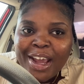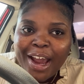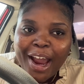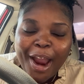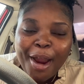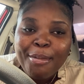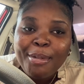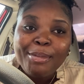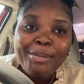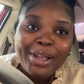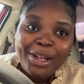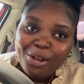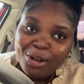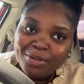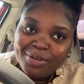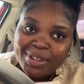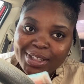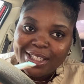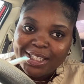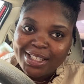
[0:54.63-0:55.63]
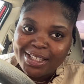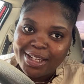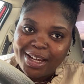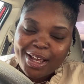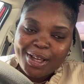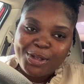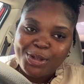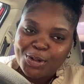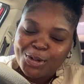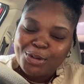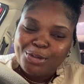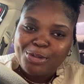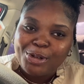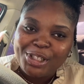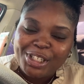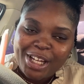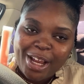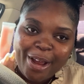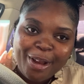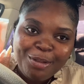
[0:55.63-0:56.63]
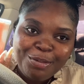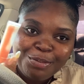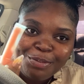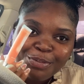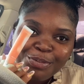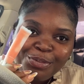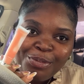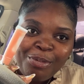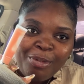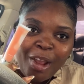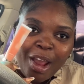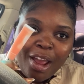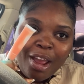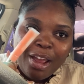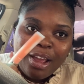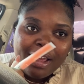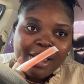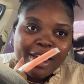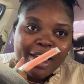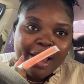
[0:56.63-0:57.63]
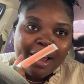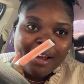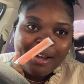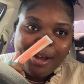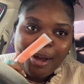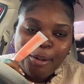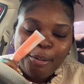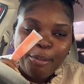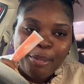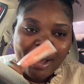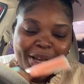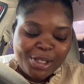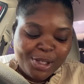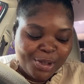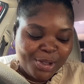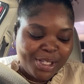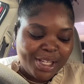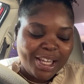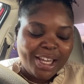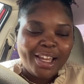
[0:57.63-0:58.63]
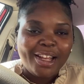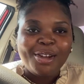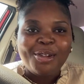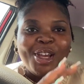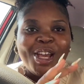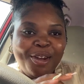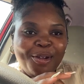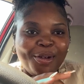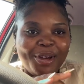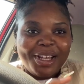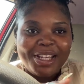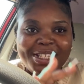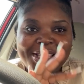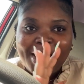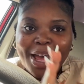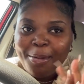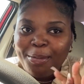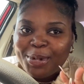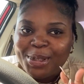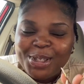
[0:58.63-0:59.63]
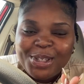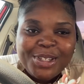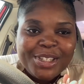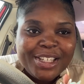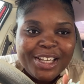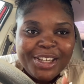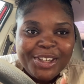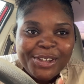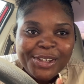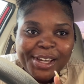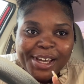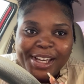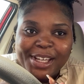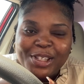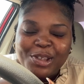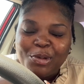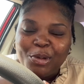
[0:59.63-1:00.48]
I remember loving this in high school, but sha, yeah, I'm back to it again. Anyways, happy Tuesday, you guys.